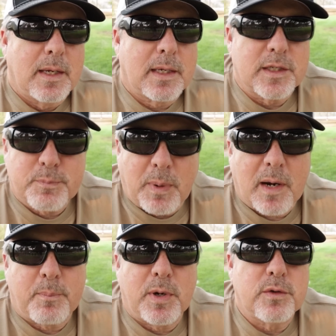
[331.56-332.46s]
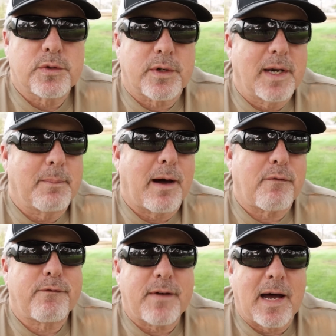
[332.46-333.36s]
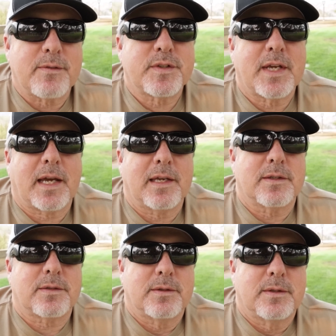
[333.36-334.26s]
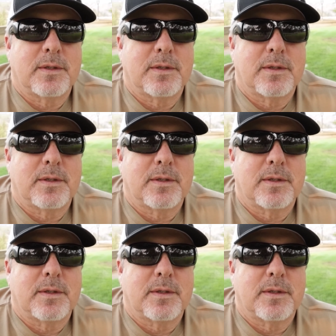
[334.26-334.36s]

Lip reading: can spot a poser in about 5 seconds.